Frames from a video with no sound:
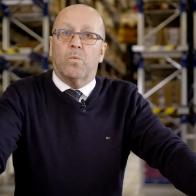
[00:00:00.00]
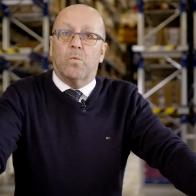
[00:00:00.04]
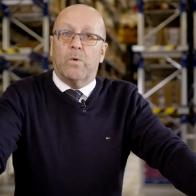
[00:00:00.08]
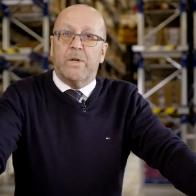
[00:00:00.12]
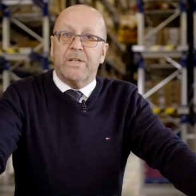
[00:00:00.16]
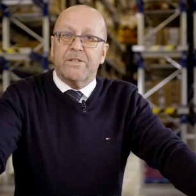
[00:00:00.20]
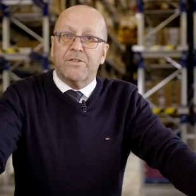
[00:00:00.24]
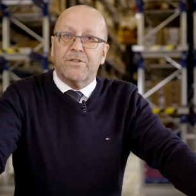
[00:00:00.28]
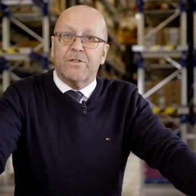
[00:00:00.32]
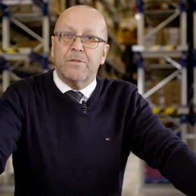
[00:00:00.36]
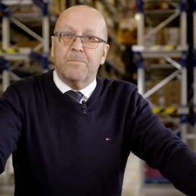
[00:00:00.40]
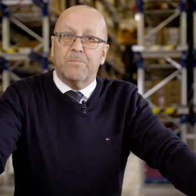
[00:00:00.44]
We
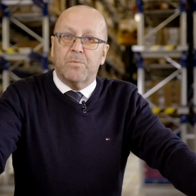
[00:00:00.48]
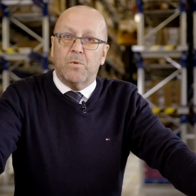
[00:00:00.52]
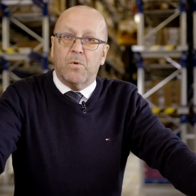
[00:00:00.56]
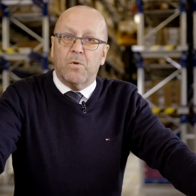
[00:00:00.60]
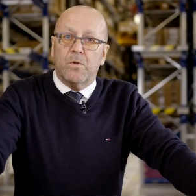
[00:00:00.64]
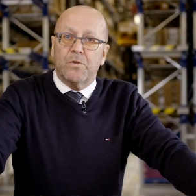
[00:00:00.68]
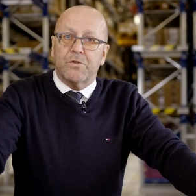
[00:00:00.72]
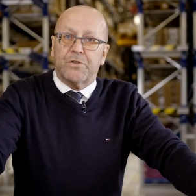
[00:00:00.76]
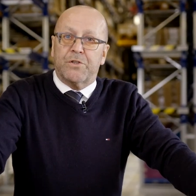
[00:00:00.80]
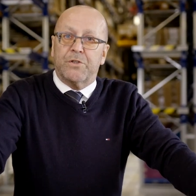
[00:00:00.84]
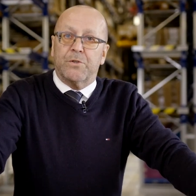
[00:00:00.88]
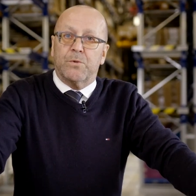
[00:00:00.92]

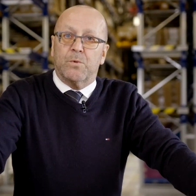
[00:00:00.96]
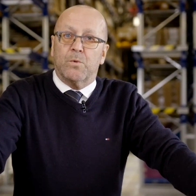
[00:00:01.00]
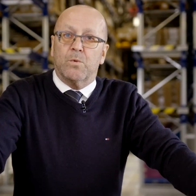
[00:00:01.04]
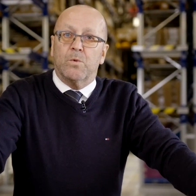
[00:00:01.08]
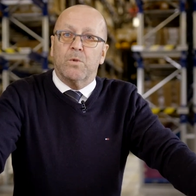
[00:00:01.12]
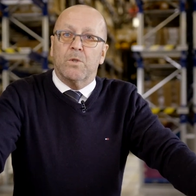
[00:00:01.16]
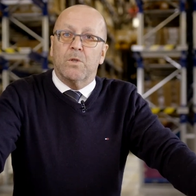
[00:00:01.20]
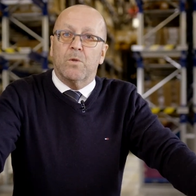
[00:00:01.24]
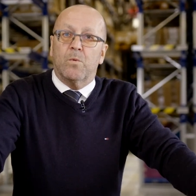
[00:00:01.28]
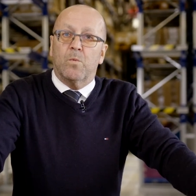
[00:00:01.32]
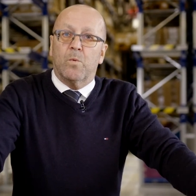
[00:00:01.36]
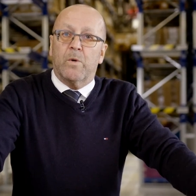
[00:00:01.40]
support you
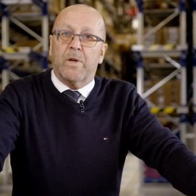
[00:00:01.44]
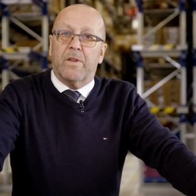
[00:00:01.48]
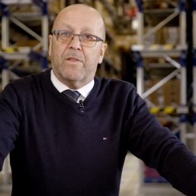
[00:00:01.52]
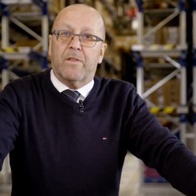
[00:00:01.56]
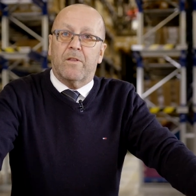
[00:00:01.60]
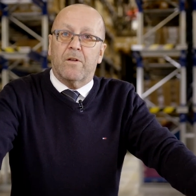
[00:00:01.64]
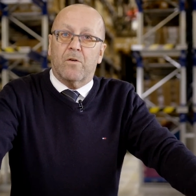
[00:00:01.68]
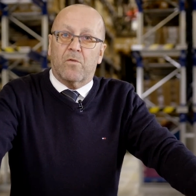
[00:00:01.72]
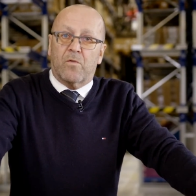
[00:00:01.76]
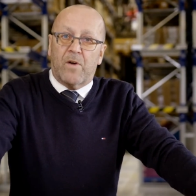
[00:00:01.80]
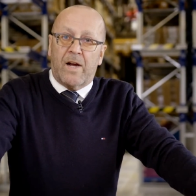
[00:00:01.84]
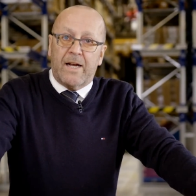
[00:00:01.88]
with
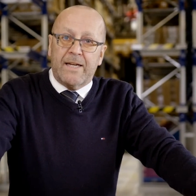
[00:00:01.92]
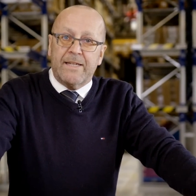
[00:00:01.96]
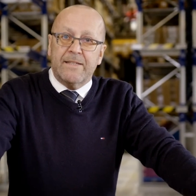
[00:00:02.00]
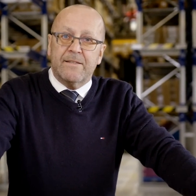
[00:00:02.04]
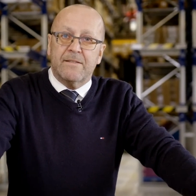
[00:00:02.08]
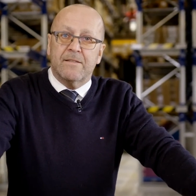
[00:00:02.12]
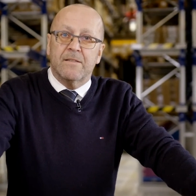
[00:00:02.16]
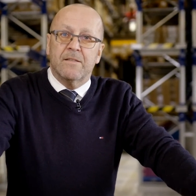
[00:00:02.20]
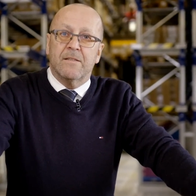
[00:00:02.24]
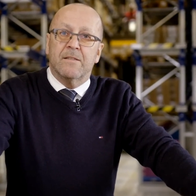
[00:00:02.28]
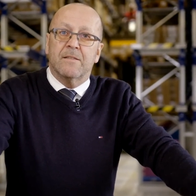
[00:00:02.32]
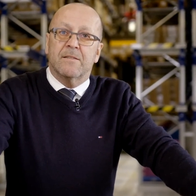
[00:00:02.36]
the right
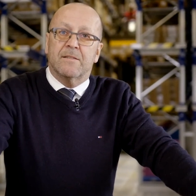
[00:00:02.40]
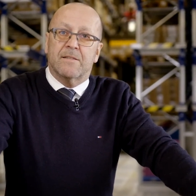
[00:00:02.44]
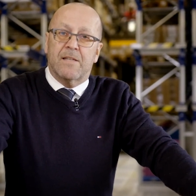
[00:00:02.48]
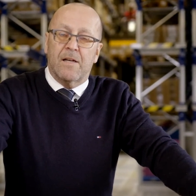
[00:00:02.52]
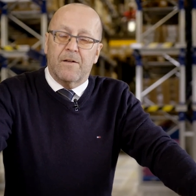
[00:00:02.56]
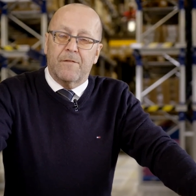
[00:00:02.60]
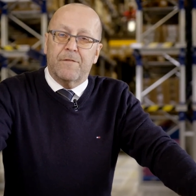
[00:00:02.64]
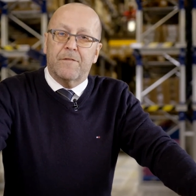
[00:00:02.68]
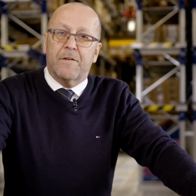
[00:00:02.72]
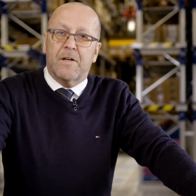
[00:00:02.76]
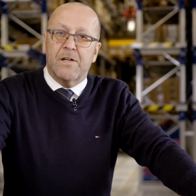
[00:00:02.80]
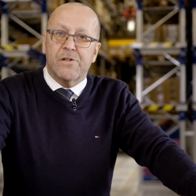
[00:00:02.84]

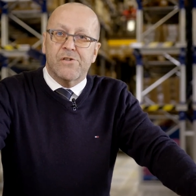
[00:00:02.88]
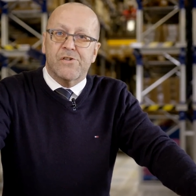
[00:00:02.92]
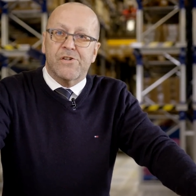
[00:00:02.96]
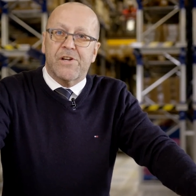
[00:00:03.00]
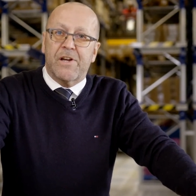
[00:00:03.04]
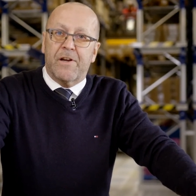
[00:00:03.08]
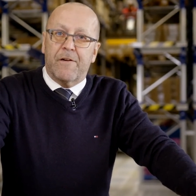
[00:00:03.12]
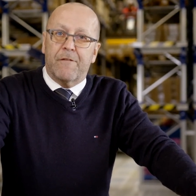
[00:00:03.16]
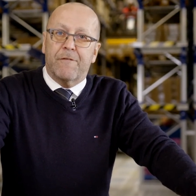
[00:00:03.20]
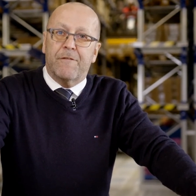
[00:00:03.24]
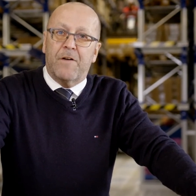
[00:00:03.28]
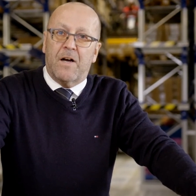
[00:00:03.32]

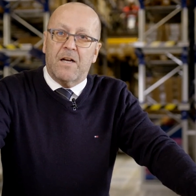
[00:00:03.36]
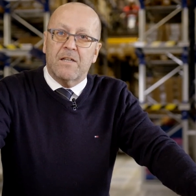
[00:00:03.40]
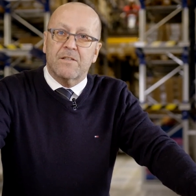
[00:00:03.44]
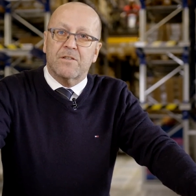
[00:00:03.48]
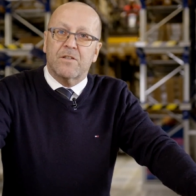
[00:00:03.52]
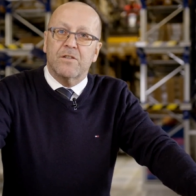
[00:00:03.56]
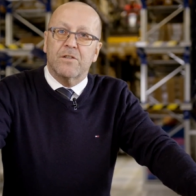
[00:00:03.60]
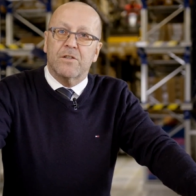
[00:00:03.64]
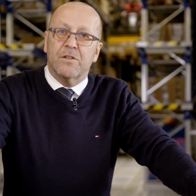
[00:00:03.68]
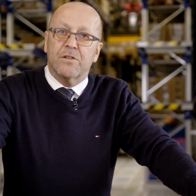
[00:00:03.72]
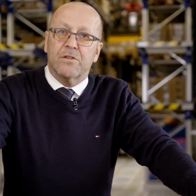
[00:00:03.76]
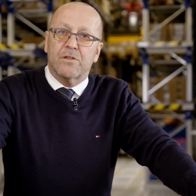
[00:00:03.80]
self-clinching
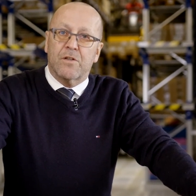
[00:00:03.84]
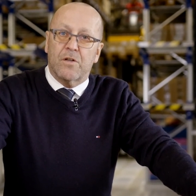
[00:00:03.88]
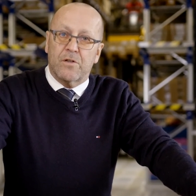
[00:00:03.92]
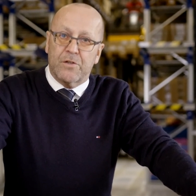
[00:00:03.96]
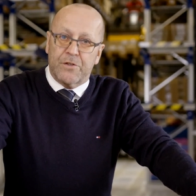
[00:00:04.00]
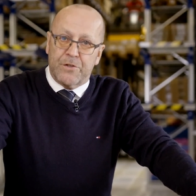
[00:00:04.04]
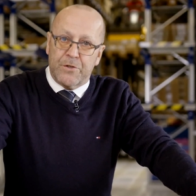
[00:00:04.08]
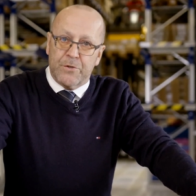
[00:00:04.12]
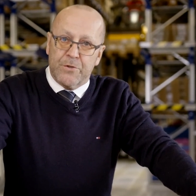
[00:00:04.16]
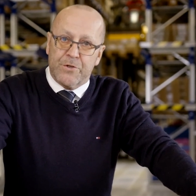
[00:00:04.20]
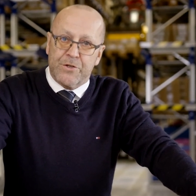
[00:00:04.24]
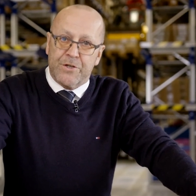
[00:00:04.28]
fastener
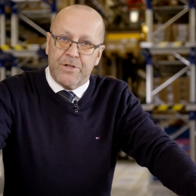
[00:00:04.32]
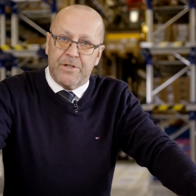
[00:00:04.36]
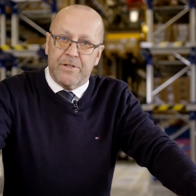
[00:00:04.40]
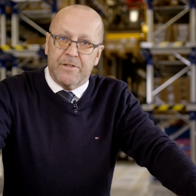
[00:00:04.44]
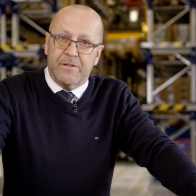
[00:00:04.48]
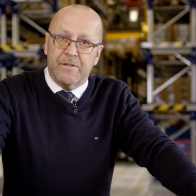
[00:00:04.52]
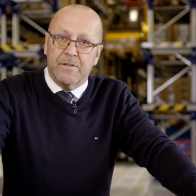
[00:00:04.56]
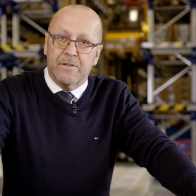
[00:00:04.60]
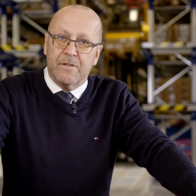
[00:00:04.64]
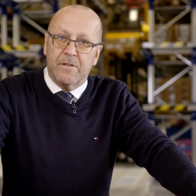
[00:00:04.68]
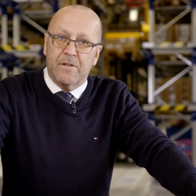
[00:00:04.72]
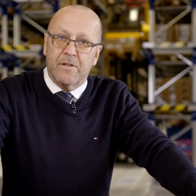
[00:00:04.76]
solution,
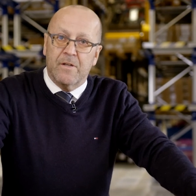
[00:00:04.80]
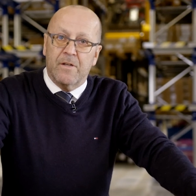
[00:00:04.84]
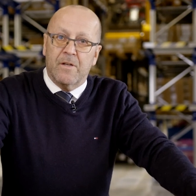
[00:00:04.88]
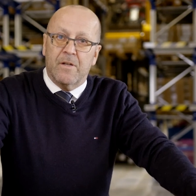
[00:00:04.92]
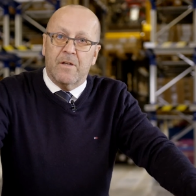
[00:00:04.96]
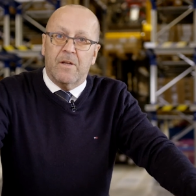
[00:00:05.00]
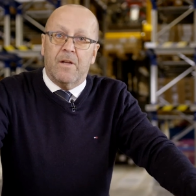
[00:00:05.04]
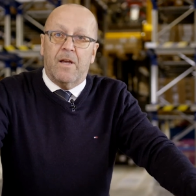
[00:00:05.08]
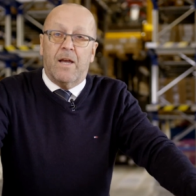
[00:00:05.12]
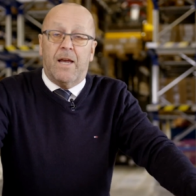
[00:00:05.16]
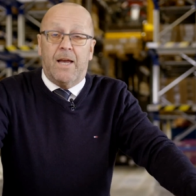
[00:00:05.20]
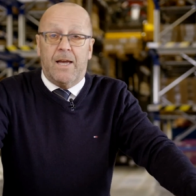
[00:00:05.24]

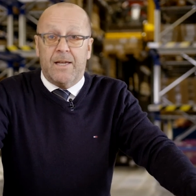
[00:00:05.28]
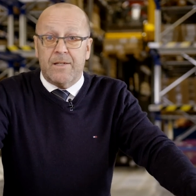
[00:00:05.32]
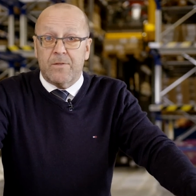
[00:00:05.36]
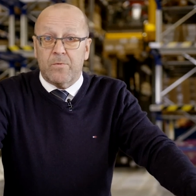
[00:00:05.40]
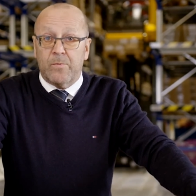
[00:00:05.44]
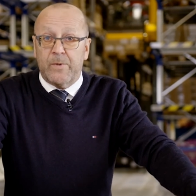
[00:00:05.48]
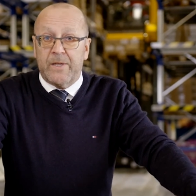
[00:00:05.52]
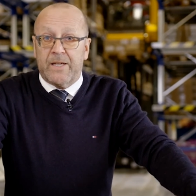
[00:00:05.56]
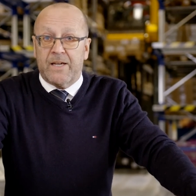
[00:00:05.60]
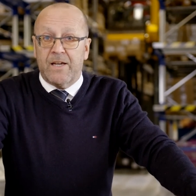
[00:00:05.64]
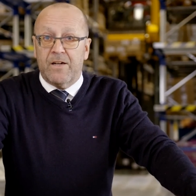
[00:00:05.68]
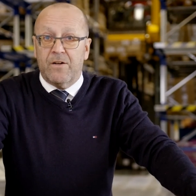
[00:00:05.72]
and
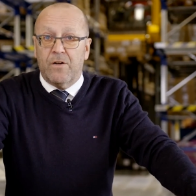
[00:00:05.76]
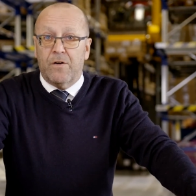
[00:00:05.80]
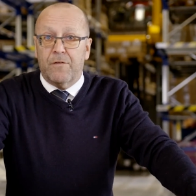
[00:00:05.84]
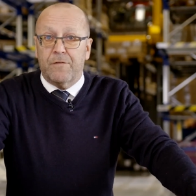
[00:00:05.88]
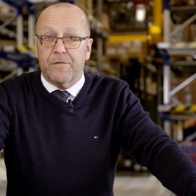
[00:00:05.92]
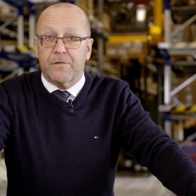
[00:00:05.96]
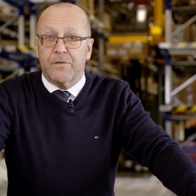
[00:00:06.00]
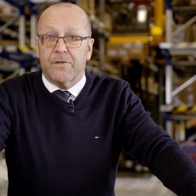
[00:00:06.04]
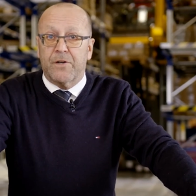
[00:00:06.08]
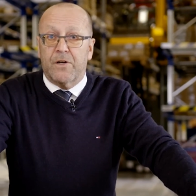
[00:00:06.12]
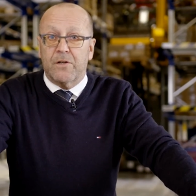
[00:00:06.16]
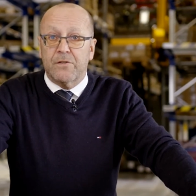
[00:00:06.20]
we can
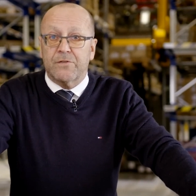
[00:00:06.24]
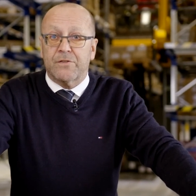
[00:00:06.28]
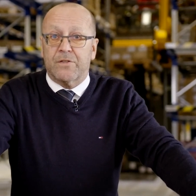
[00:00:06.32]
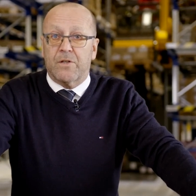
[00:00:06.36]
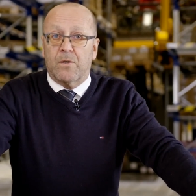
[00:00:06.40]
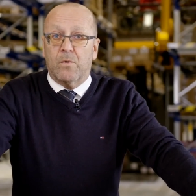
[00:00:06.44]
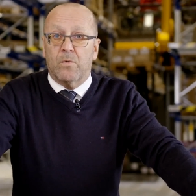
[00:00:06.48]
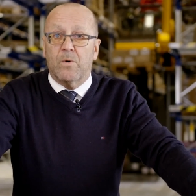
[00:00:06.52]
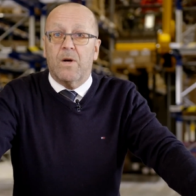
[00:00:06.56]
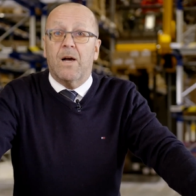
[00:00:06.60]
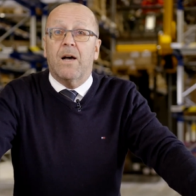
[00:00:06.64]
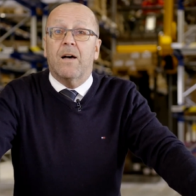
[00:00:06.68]
offer
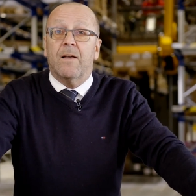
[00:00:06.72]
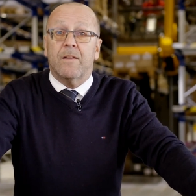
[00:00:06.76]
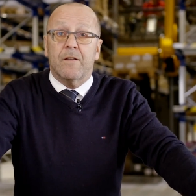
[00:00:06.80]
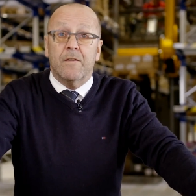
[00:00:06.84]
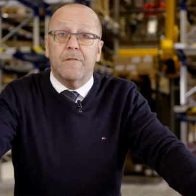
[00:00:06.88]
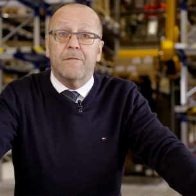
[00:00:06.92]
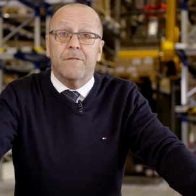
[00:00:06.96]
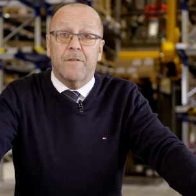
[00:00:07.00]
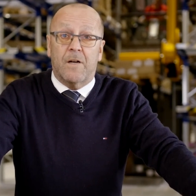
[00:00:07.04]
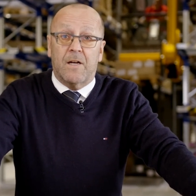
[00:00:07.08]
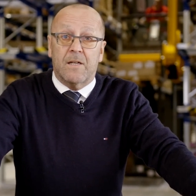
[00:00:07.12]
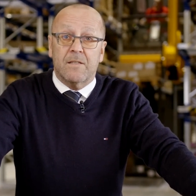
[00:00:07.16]
also other
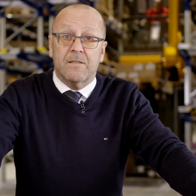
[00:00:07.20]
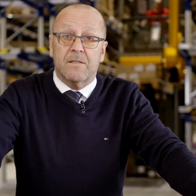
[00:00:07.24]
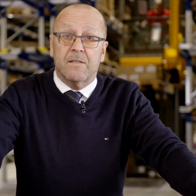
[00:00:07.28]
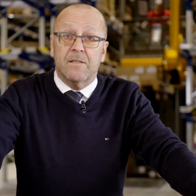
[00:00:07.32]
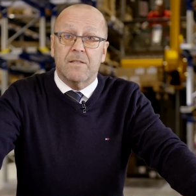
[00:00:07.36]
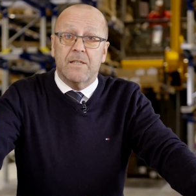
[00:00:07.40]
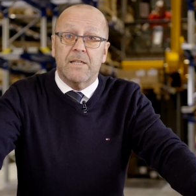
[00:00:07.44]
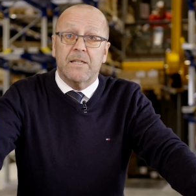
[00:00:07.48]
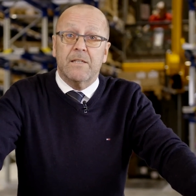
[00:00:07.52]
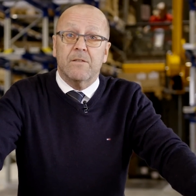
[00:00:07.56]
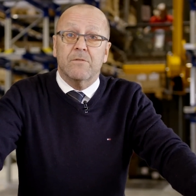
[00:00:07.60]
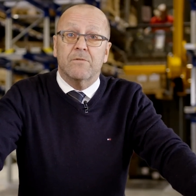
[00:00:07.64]

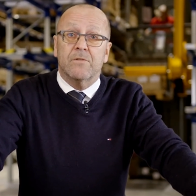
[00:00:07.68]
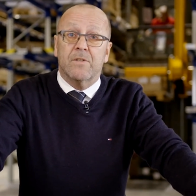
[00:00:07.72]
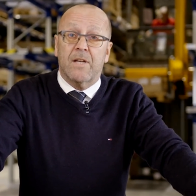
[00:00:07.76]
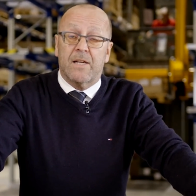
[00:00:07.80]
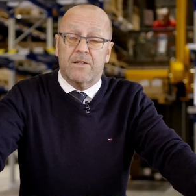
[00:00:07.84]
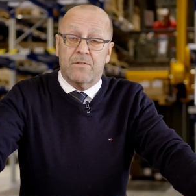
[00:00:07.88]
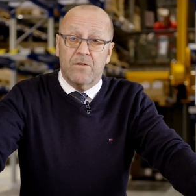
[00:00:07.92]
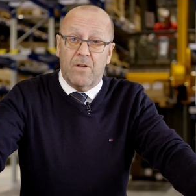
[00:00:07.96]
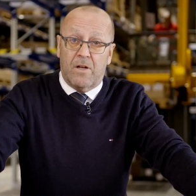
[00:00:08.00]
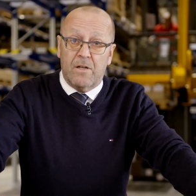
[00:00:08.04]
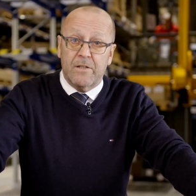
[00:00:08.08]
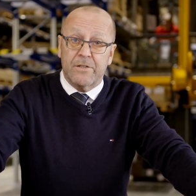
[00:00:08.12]
fastening
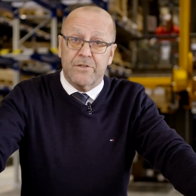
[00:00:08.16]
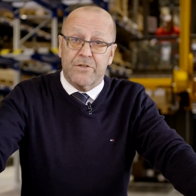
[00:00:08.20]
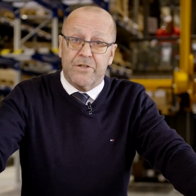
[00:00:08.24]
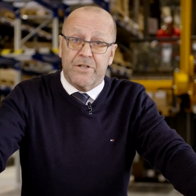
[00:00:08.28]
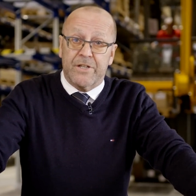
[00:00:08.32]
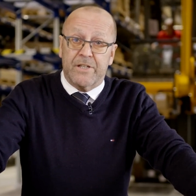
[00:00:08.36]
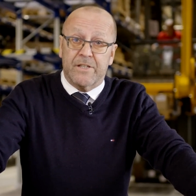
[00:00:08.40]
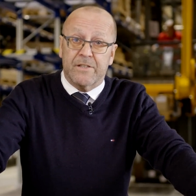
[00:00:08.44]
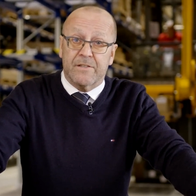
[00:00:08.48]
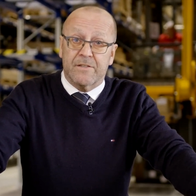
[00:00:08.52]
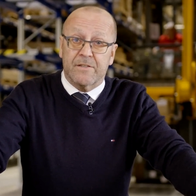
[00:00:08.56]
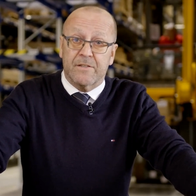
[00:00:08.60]

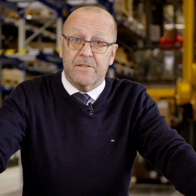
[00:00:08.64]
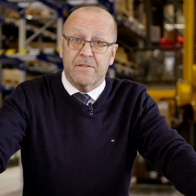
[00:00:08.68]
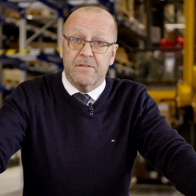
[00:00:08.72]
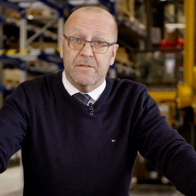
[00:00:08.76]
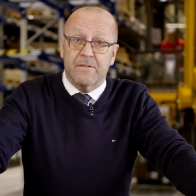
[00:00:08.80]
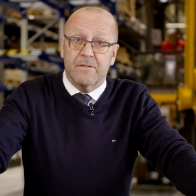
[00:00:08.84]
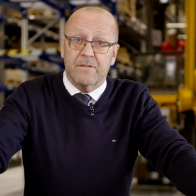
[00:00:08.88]
technologies.